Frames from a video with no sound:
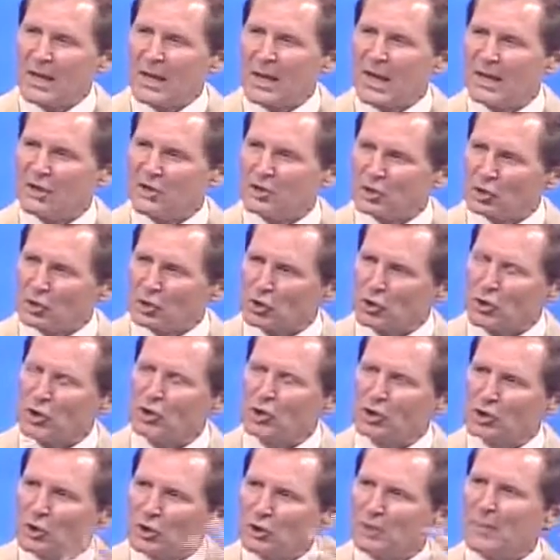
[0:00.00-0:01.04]
and to learn
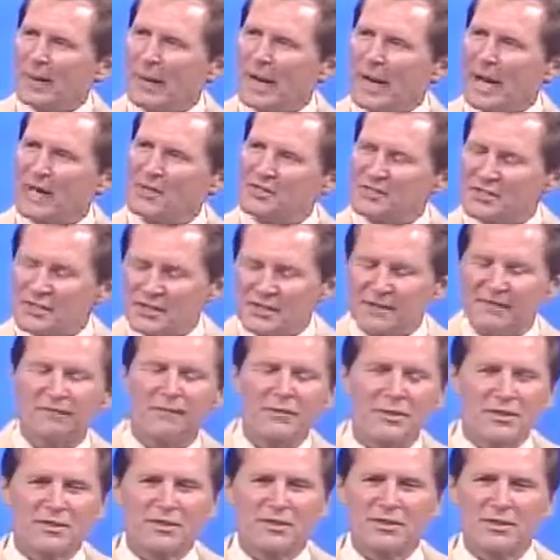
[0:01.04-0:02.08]
to look past
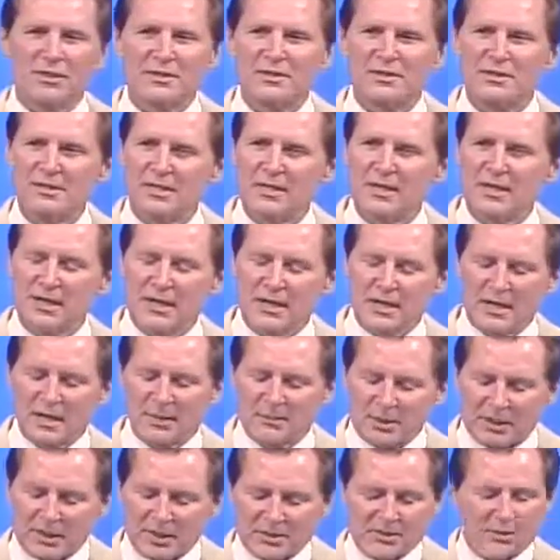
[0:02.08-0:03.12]
differences
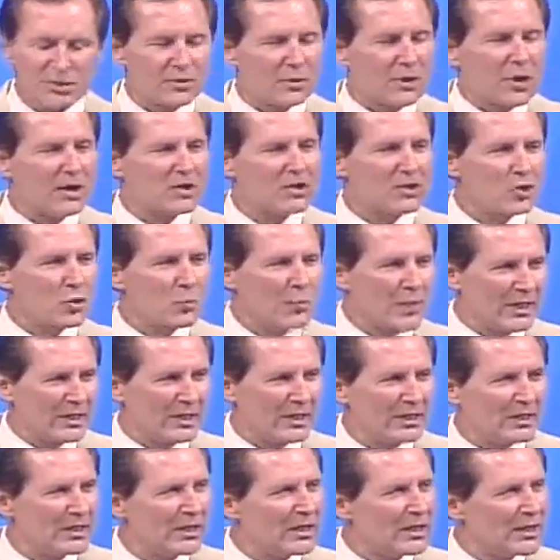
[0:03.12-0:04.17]
because there are so
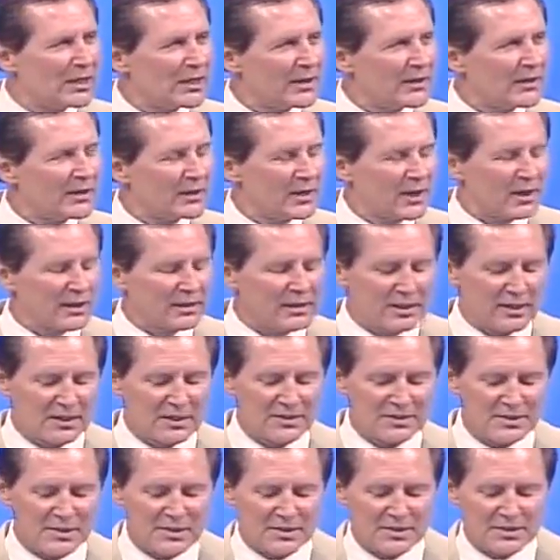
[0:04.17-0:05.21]
many that
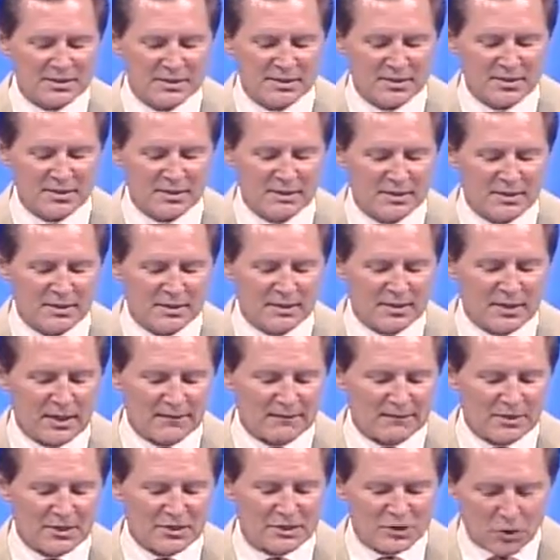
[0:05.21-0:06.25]
exist.
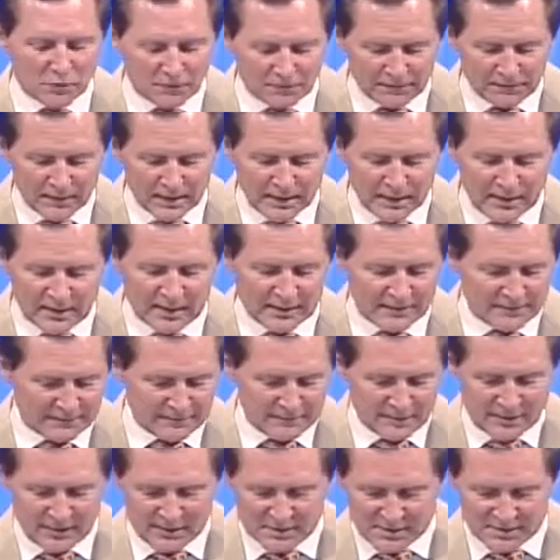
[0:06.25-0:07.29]
Every snowflake,
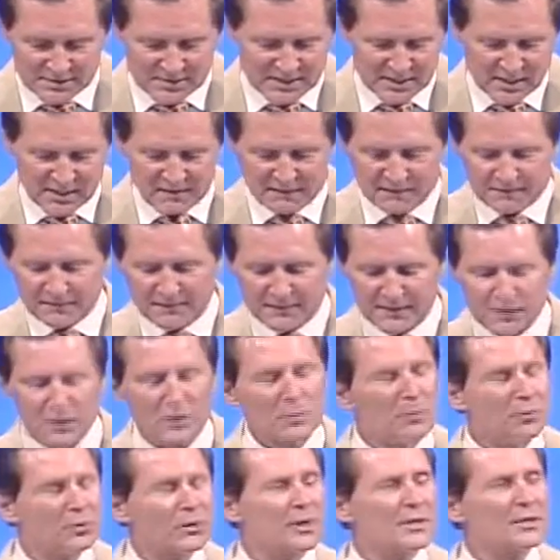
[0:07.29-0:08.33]
every set of
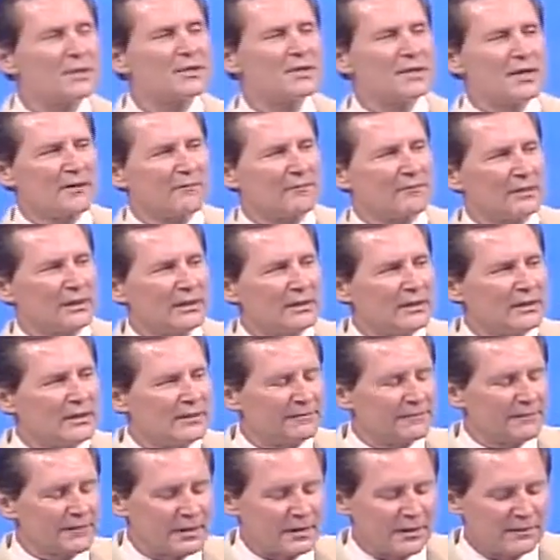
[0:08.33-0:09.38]
fingerprints, every
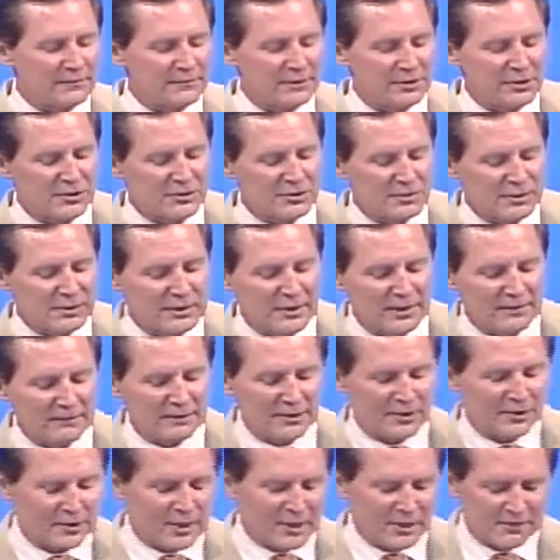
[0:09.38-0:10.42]
leaf on every tree, every
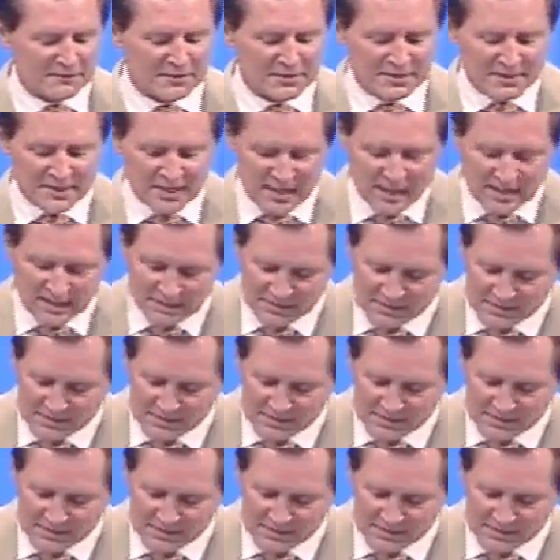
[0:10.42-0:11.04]
grain of sand